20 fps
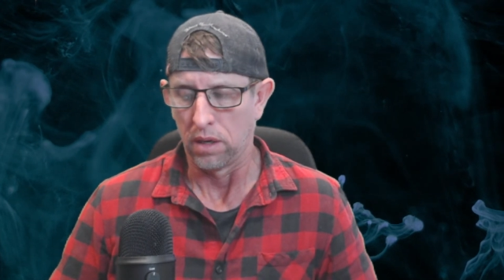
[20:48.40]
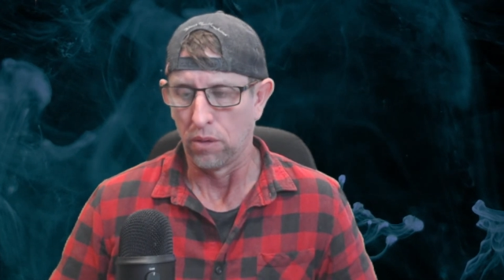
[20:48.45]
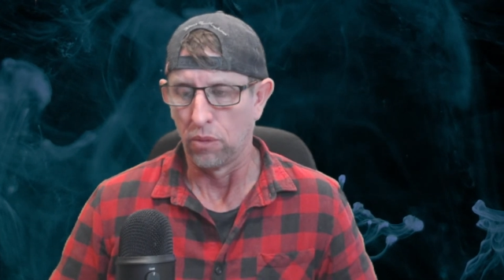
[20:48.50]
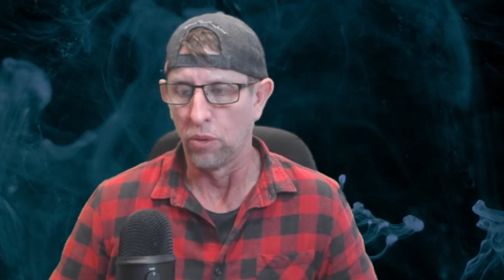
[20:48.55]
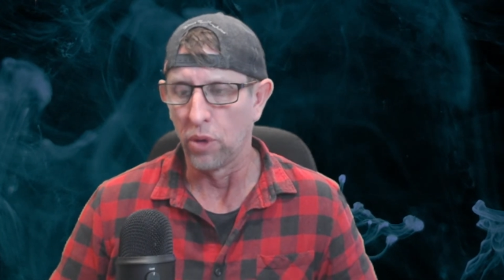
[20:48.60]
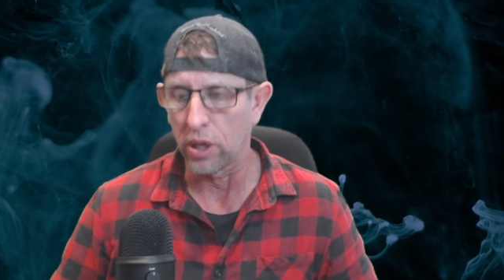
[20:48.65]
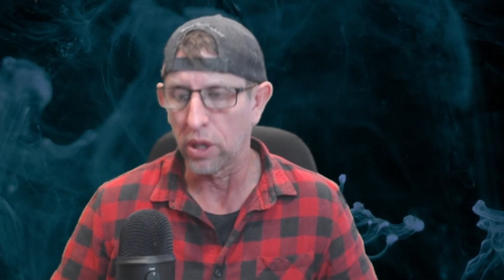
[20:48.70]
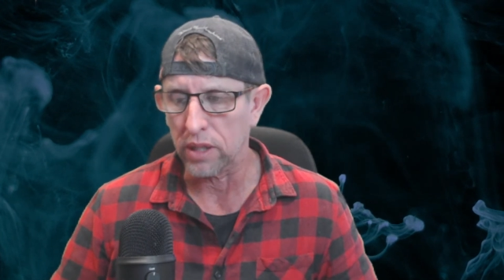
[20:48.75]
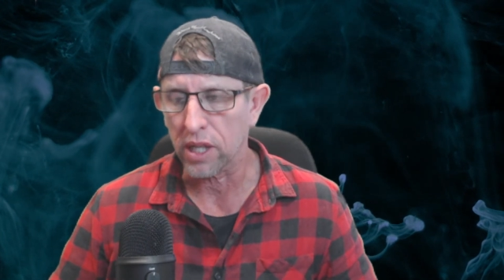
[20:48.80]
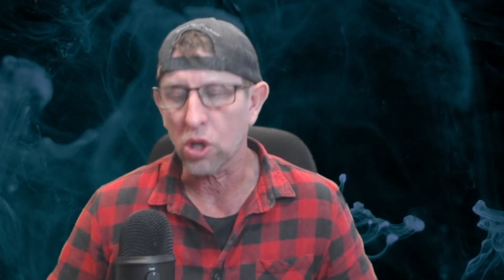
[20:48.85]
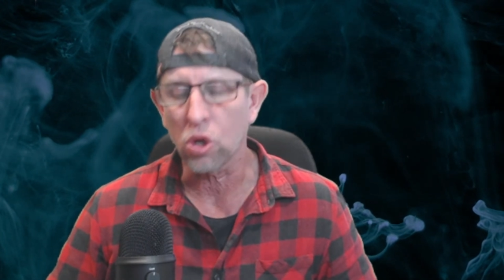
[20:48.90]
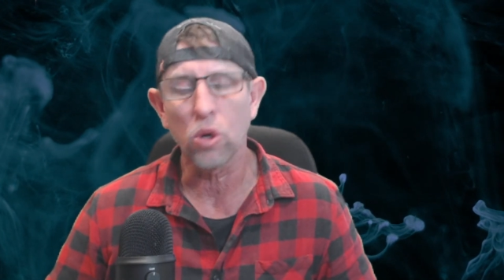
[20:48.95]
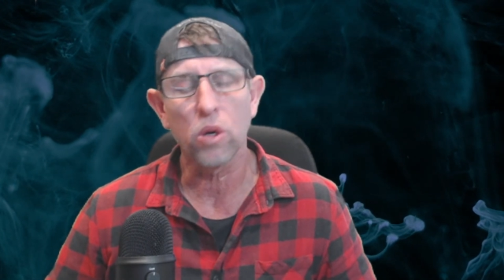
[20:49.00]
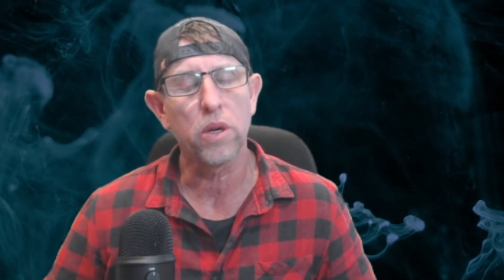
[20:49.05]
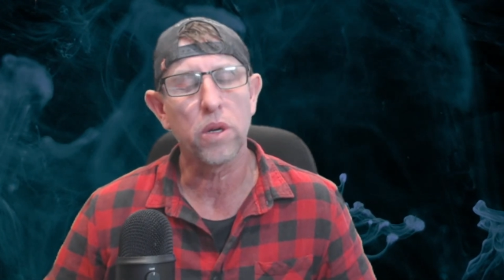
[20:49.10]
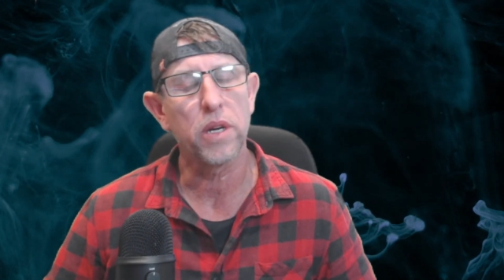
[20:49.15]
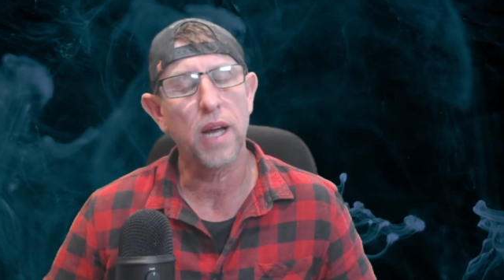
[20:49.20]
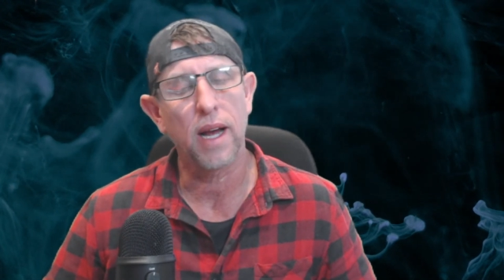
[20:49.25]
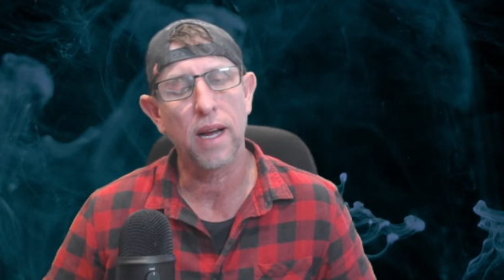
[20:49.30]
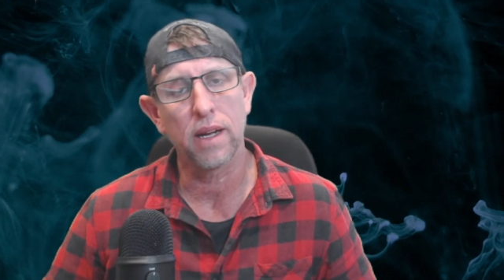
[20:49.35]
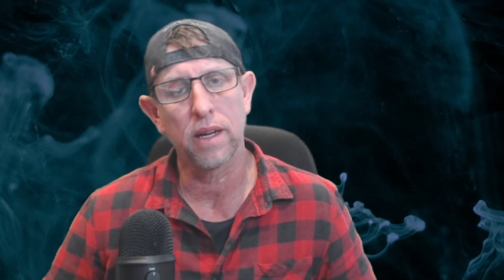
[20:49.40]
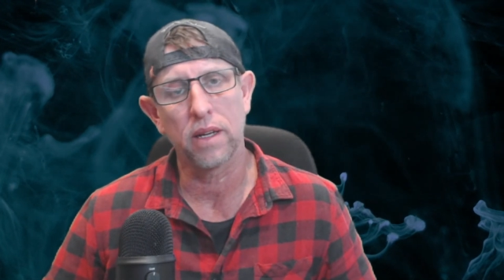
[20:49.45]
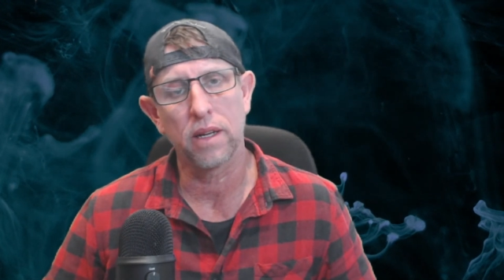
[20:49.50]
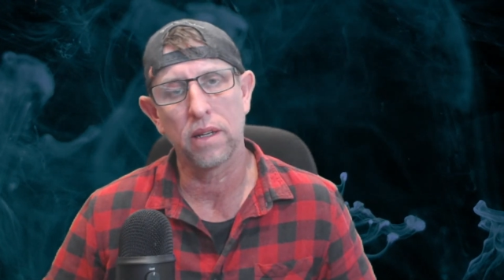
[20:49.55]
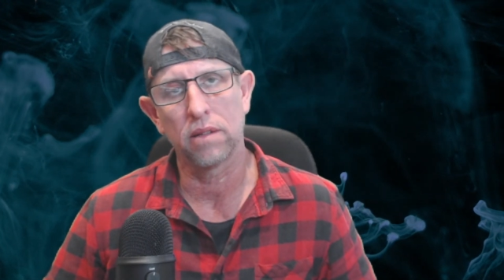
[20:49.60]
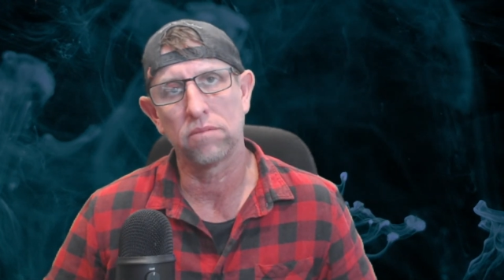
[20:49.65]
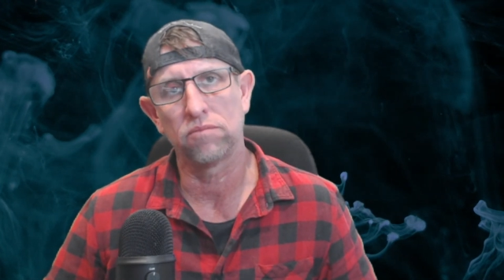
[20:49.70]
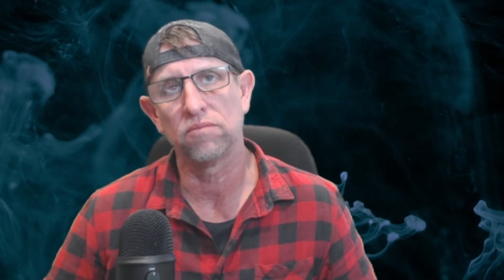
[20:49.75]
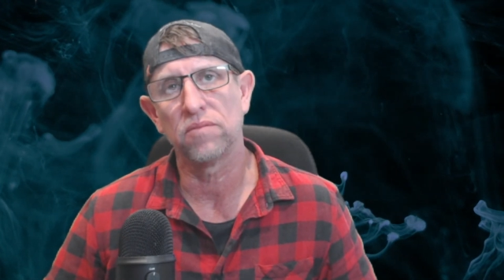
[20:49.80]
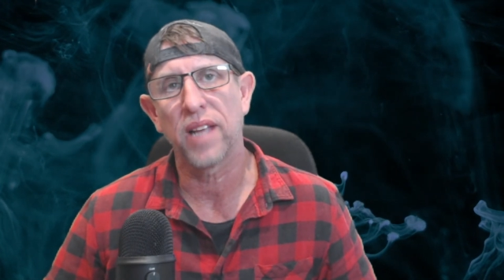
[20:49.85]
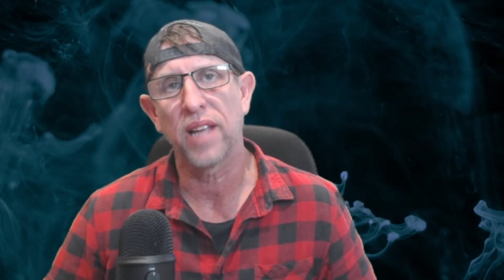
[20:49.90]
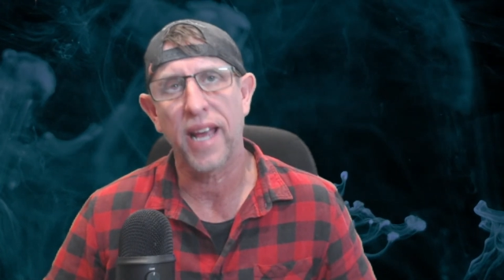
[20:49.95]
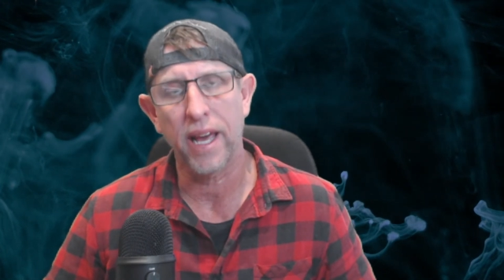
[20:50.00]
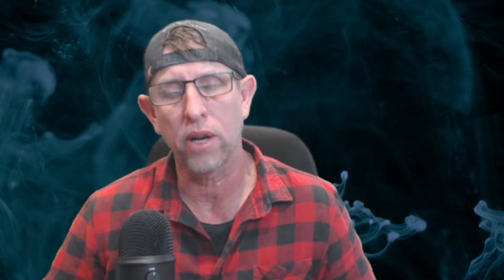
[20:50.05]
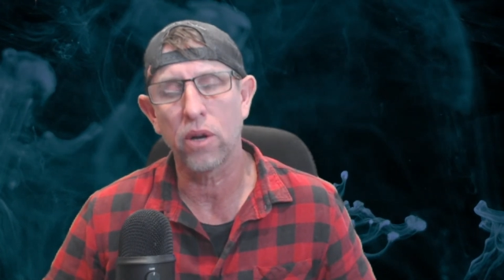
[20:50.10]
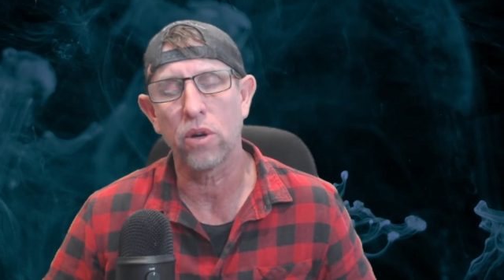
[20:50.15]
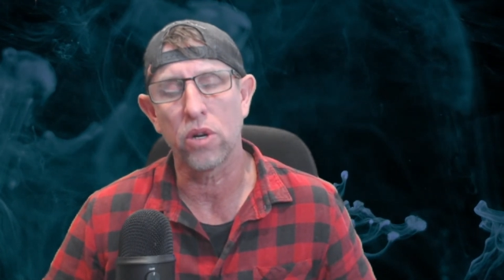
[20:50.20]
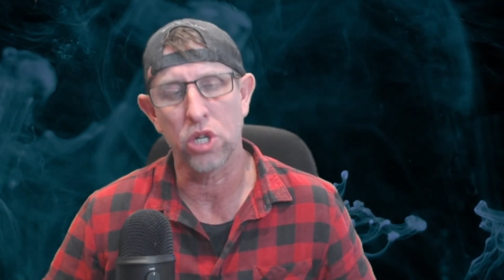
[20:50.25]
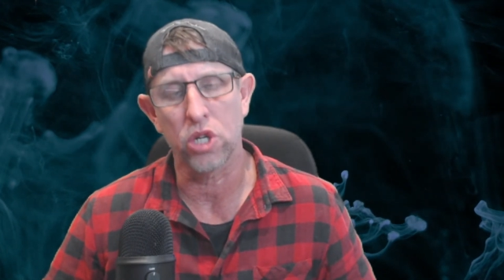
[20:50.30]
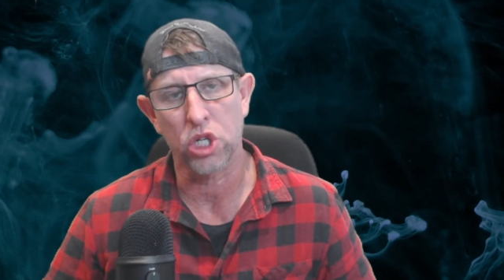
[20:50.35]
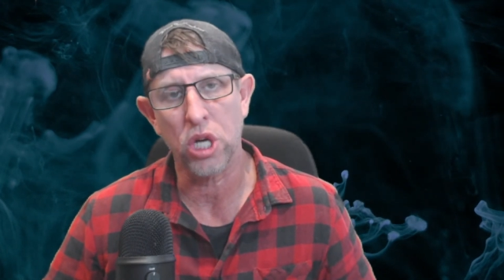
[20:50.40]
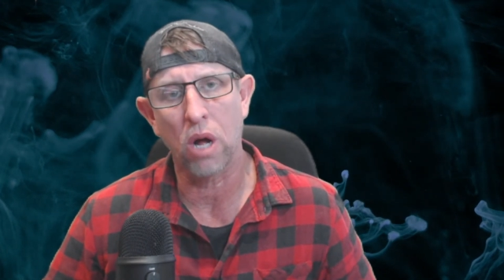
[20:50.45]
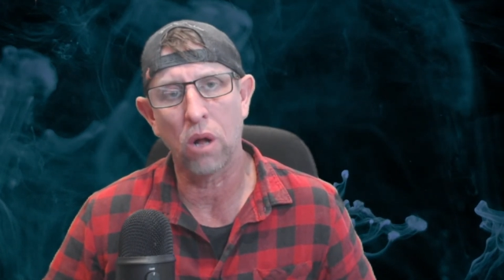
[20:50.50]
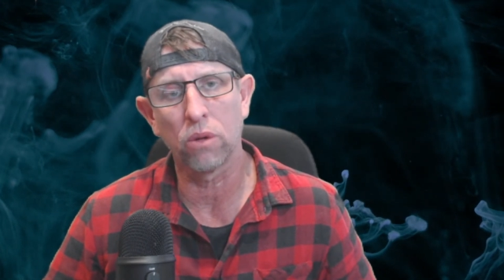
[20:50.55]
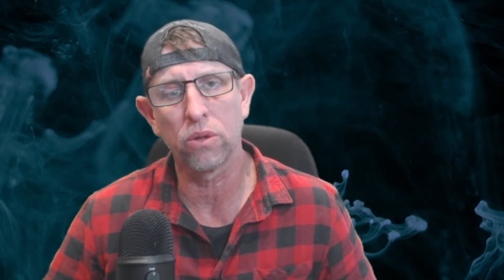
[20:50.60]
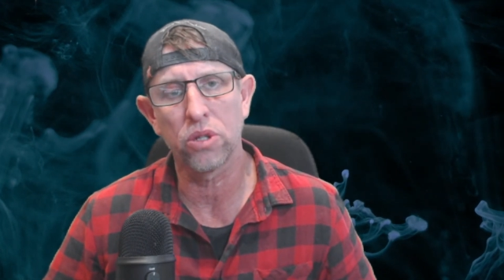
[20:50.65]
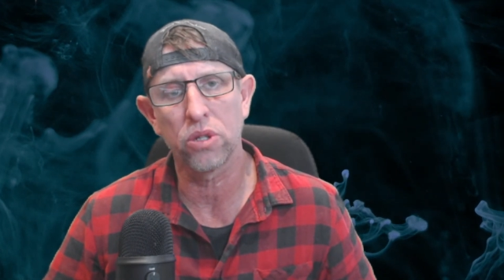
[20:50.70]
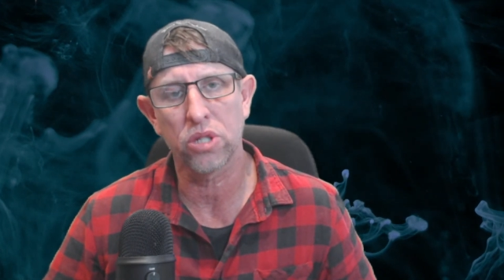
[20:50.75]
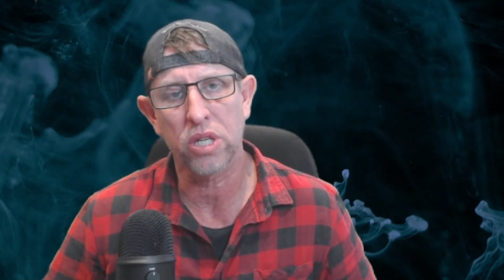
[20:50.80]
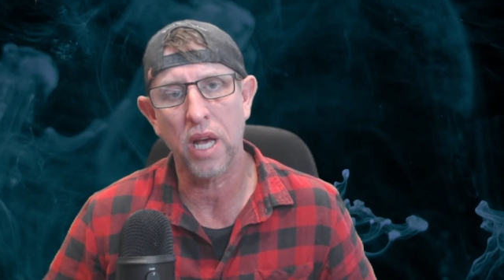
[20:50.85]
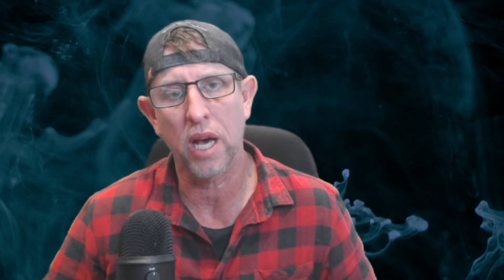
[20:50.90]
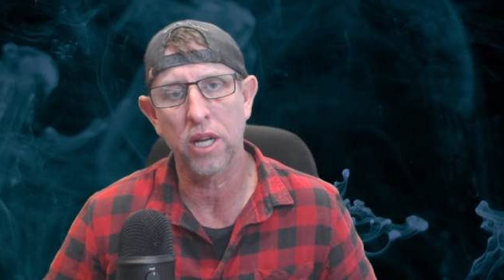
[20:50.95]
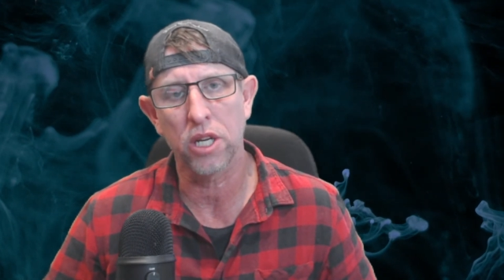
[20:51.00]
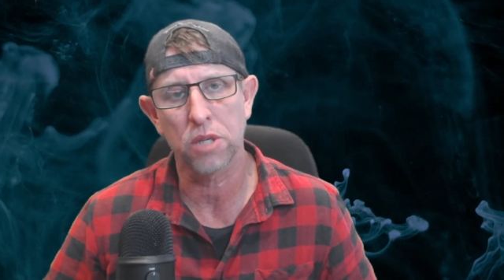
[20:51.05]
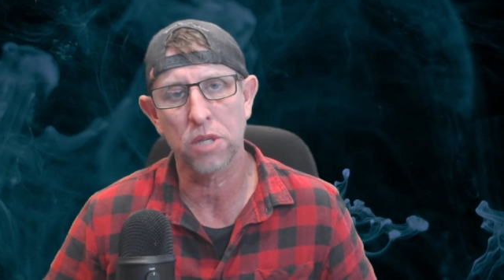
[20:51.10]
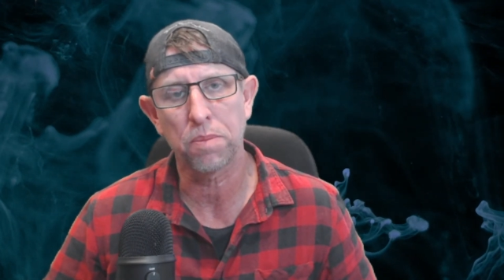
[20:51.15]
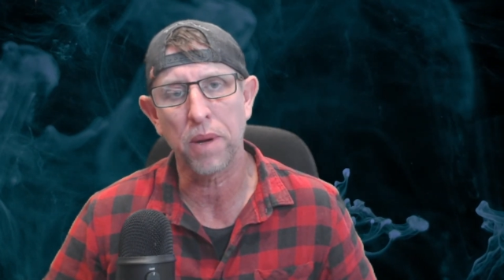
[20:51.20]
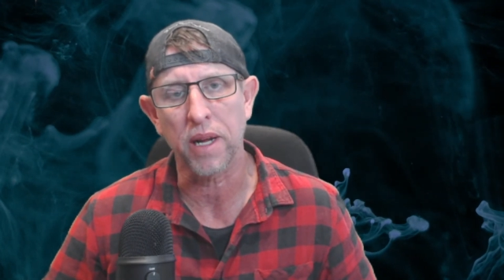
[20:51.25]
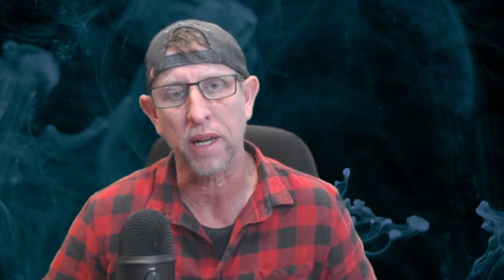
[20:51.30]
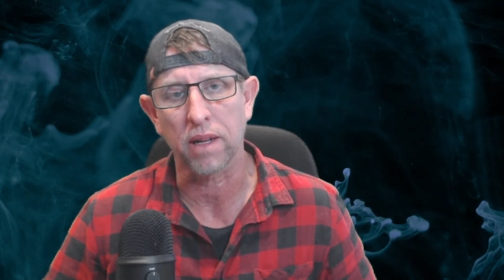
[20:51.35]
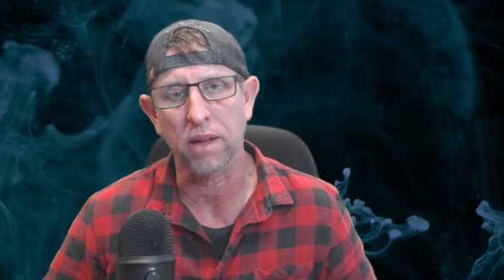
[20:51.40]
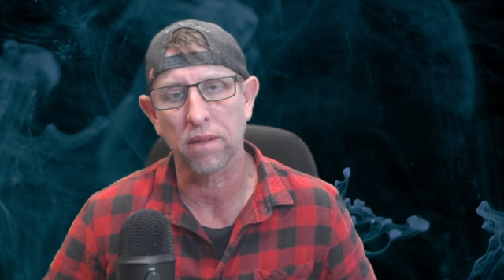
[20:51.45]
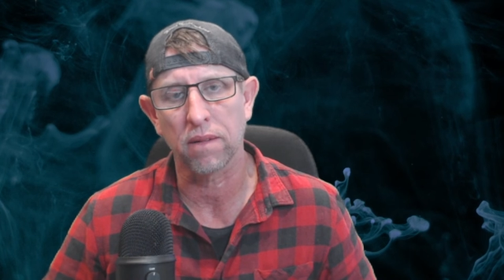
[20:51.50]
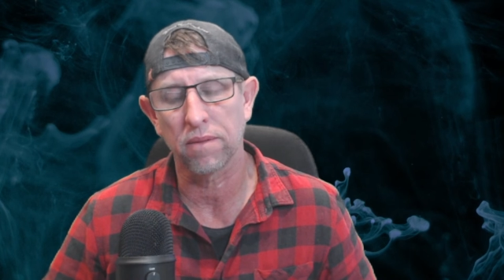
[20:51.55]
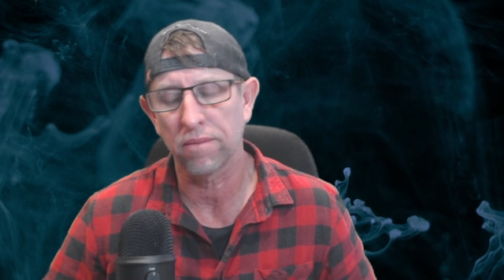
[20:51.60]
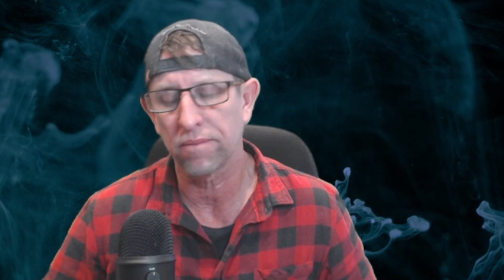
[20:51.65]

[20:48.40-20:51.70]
really good head on her shoulders, so to speak.